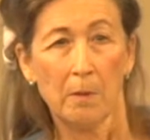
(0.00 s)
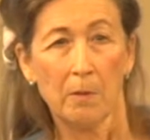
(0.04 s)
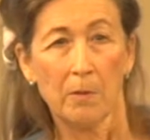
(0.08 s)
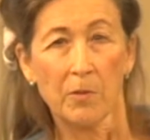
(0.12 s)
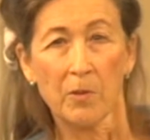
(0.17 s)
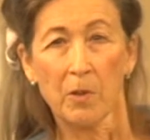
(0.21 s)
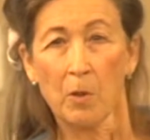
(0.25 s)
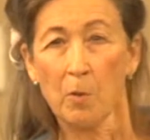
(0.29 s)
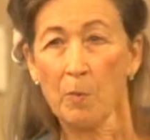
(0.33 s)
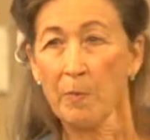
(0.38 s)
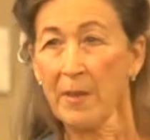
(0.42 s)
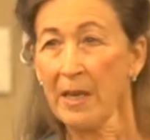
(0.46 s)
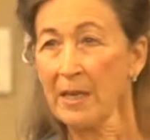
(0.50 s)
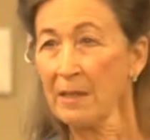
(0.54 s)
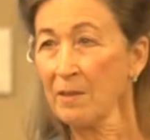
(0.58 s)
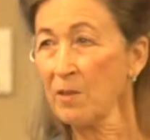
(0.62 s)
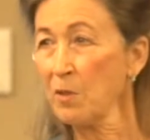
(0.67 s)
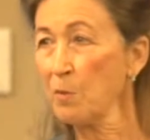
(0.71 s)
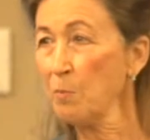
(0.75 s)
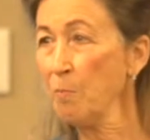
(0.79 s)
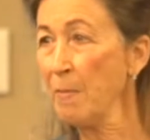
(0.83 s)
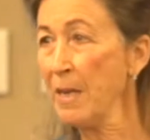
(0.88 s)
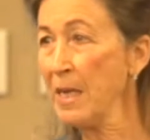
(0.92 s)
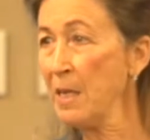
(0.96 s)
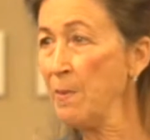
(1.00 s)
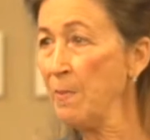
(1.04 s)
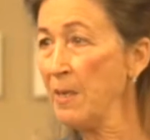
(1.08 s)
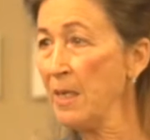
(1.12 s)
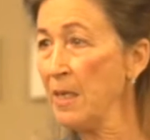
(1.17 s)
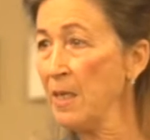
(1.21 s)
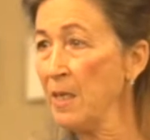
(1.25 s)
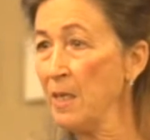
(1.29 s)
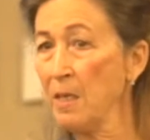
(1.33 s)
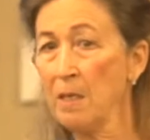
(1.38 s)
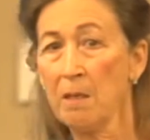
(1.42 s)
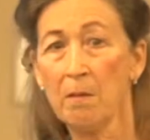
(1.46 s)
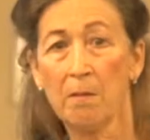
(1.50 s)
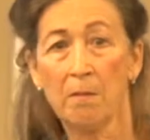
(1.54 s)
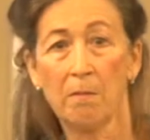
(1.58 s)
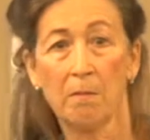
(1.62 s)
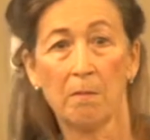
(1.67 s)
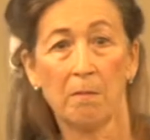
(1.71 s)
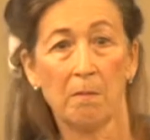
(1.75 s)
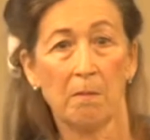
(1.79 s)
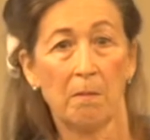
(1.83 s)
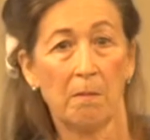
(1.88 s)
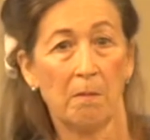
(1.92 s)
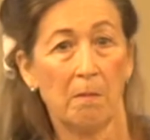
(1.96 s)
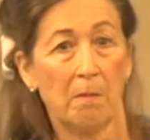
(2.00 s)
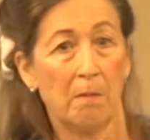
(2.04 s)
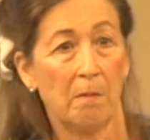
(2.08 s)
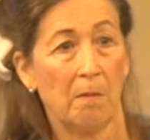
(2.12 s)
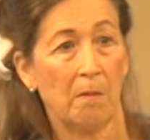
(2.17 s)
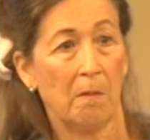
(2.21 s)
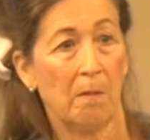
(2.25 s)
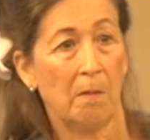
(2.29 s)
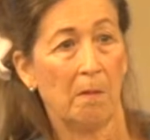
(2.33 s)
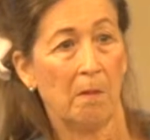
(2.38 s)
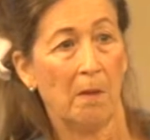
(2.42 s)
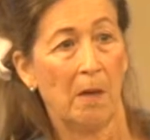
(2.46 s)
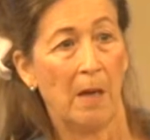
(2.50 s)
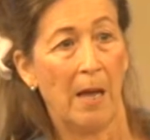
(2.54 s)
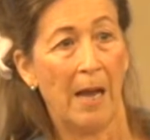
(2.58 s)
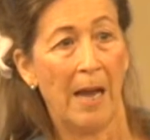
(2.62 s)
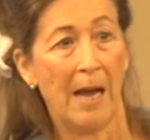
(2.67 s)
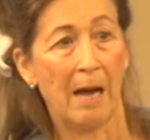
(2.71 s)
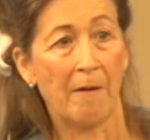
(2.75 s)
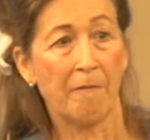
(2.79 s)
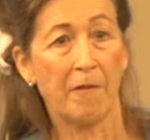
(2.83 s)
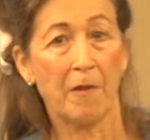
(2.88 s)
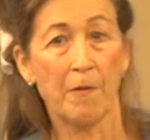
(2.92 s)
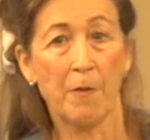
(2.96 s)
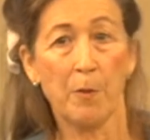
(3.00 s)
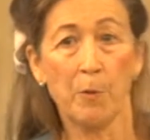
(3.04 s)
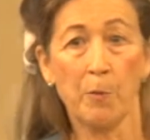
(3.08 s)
So that's maybe half of